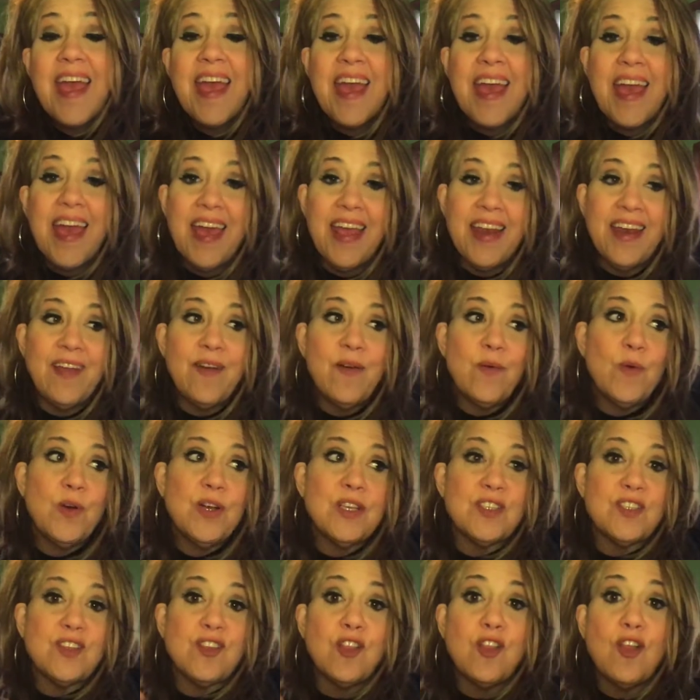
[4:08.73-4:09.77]
And it
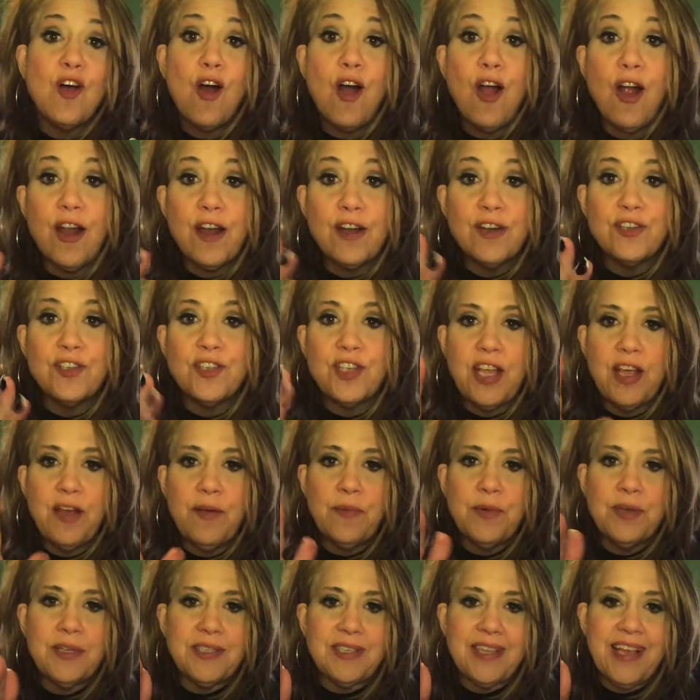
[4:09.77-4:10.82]
was large. It
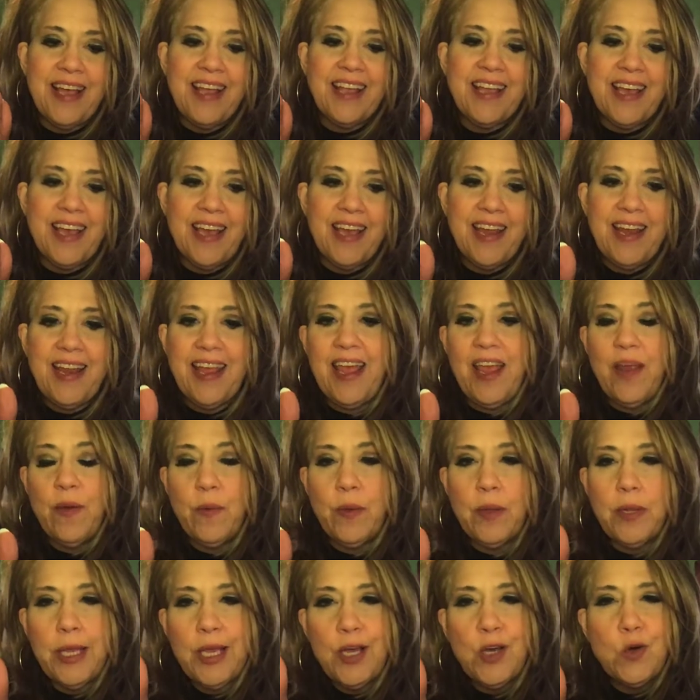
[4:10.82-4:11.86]
was like in a
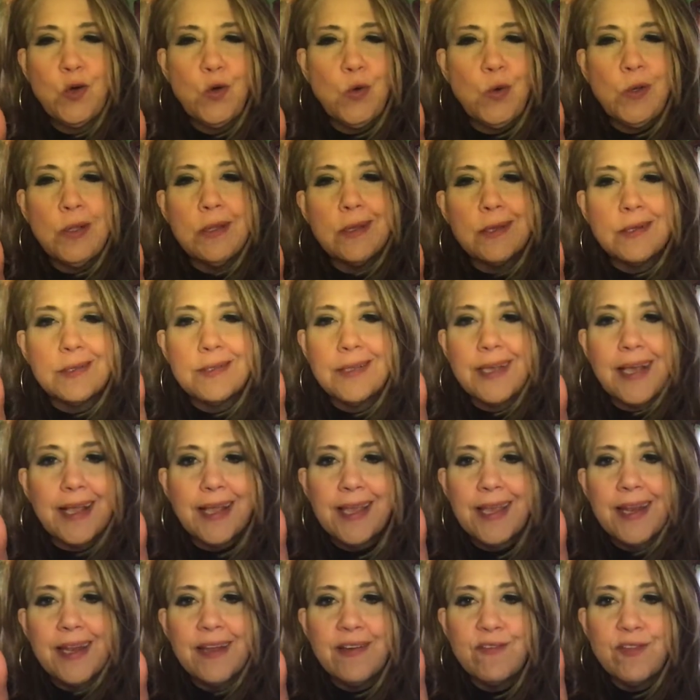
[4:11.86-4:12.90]
really cool
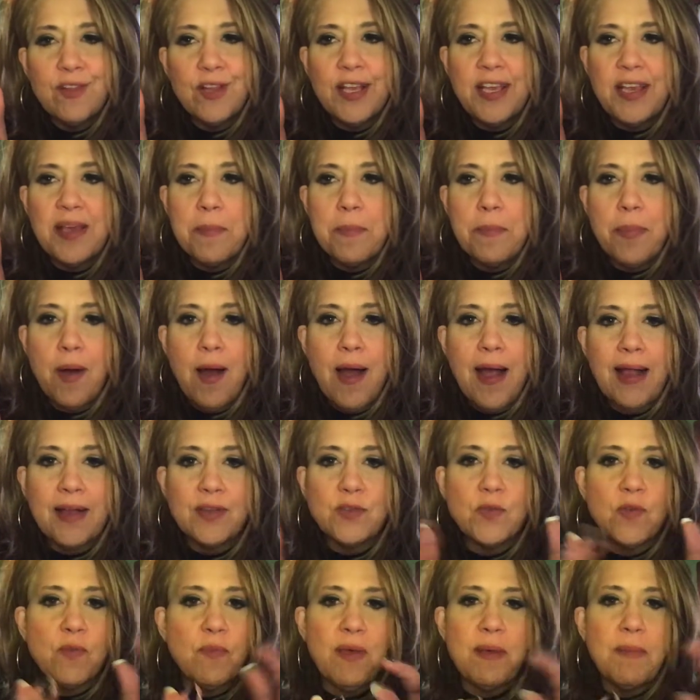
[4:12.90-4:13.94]
executive looking
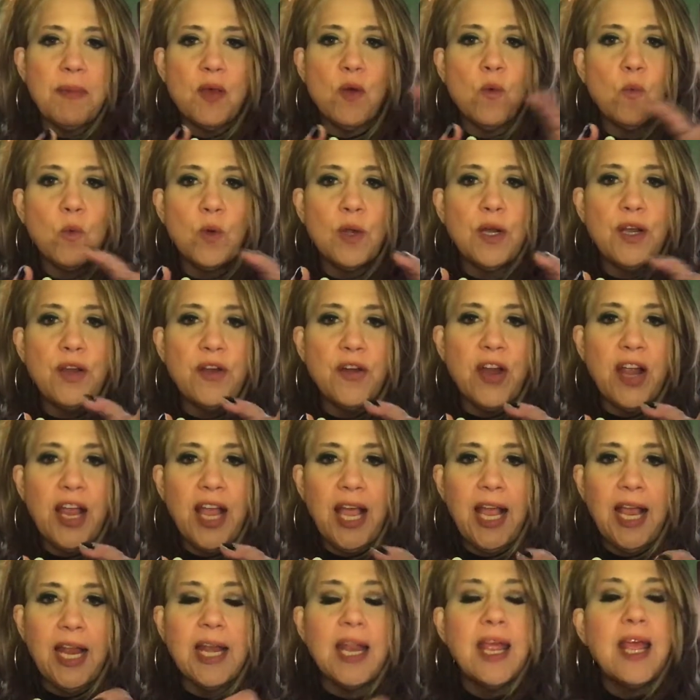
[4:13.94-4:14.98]
box with maybe a wood
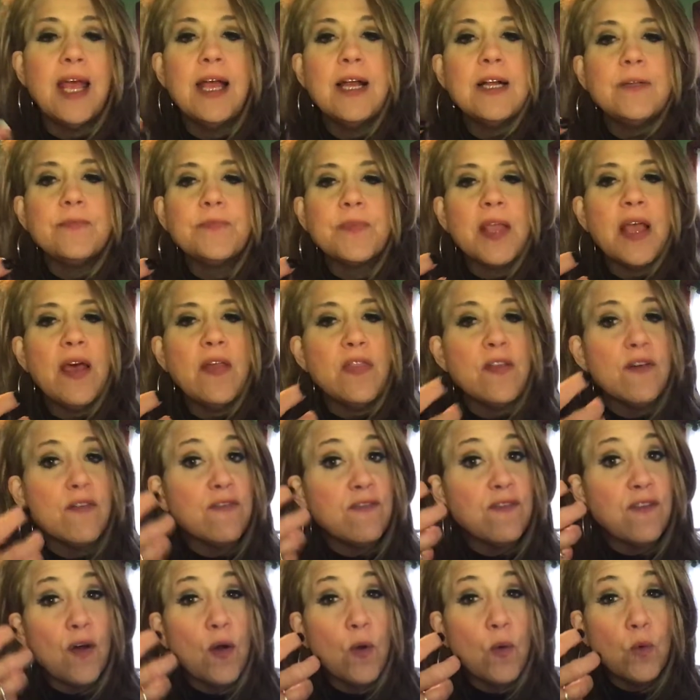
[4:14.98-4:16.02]
grain. And the
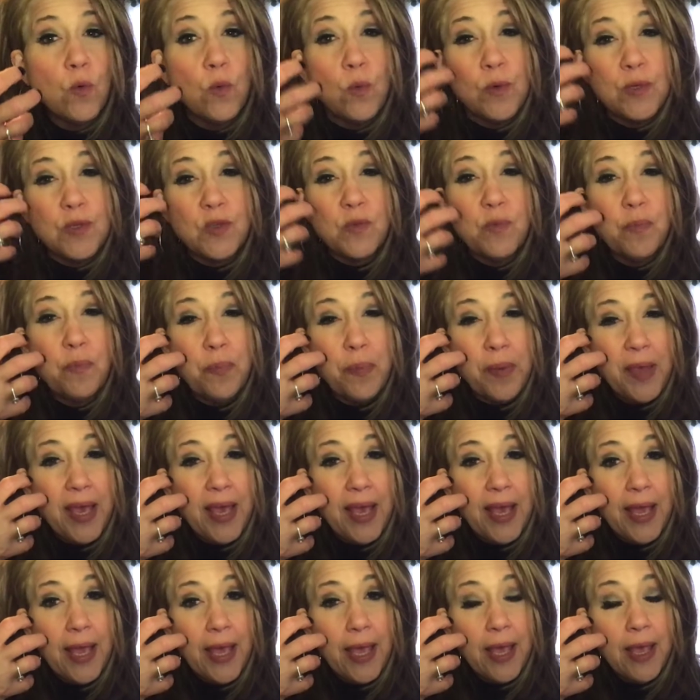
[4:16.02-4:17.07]
phone was
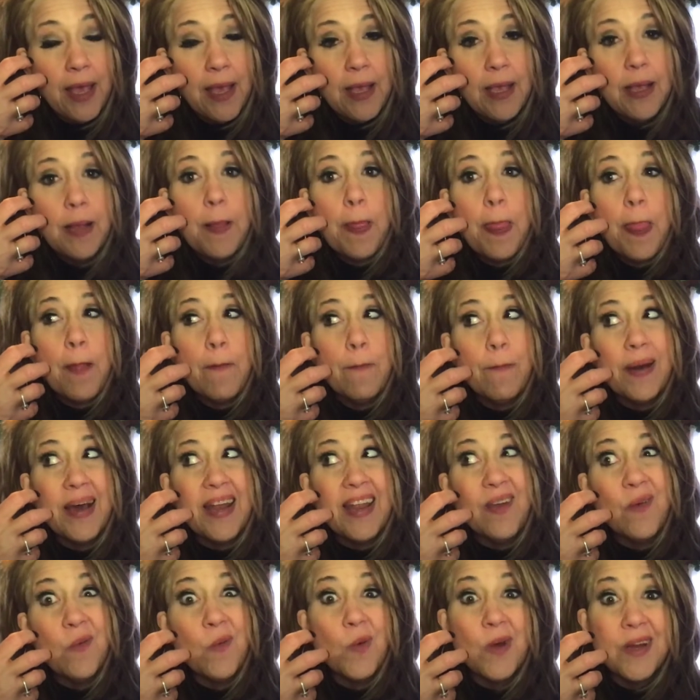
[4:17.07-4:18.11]
big, but
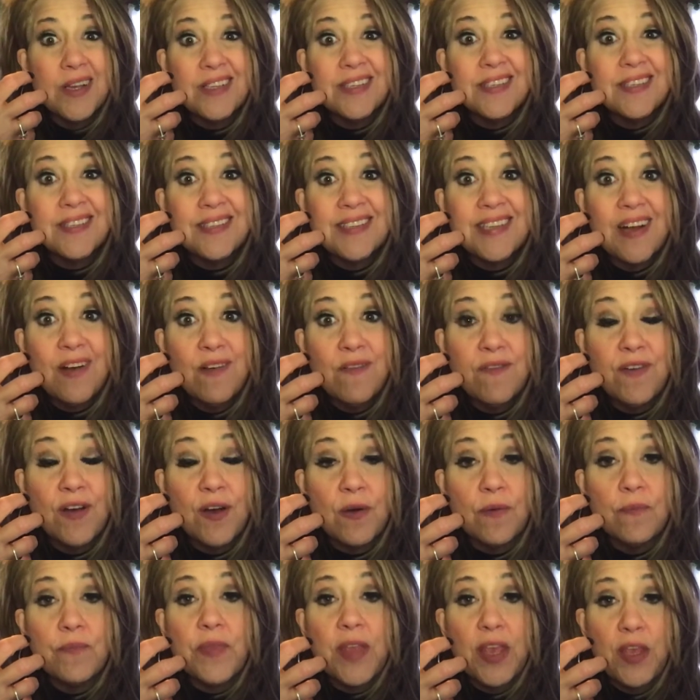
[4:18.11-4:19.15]
it was a cell
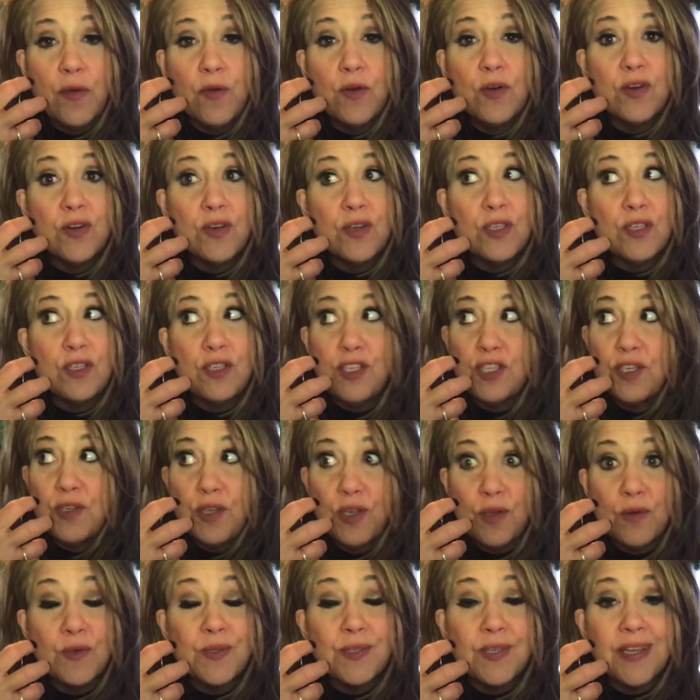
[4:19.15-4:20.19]
phone. You could
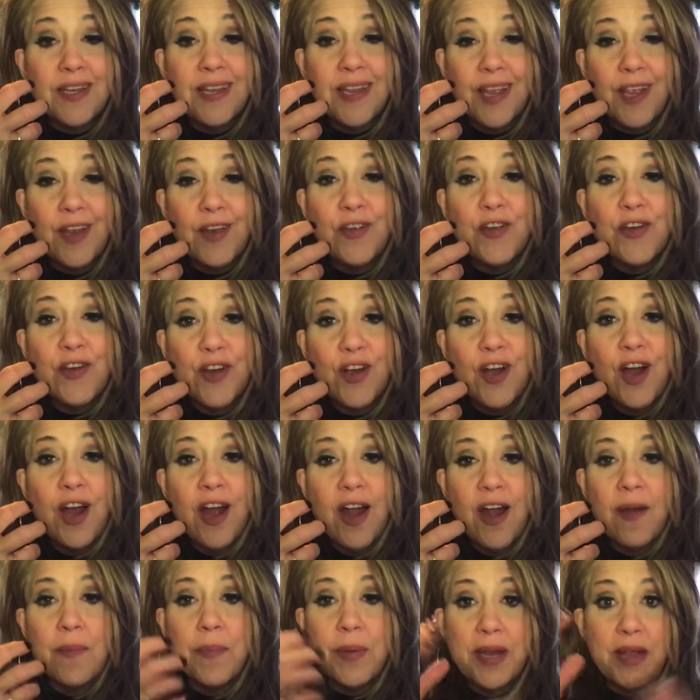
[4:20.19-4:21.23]
use it in your
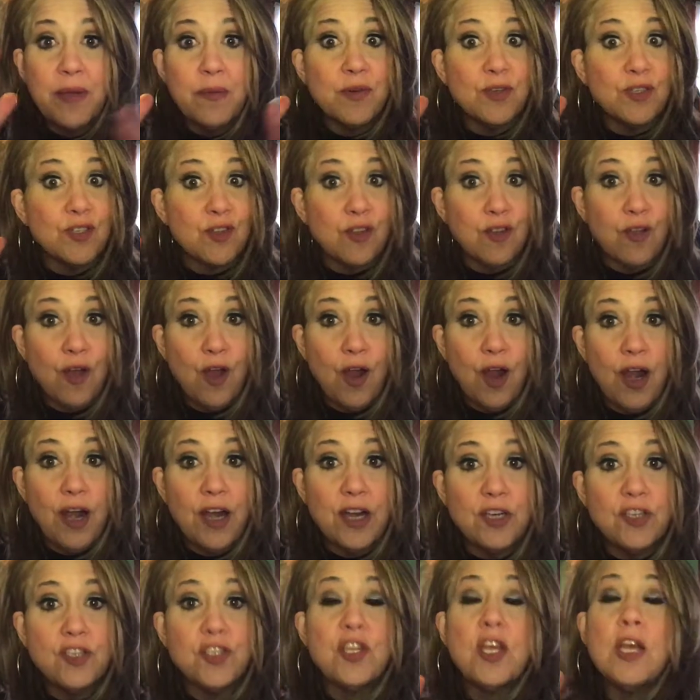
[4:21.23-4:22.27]
car, but it was
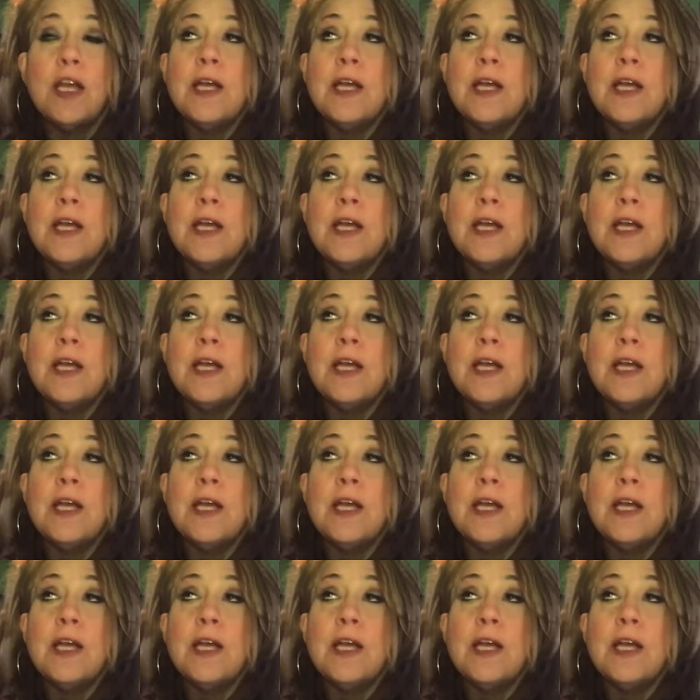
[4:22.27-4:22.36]
large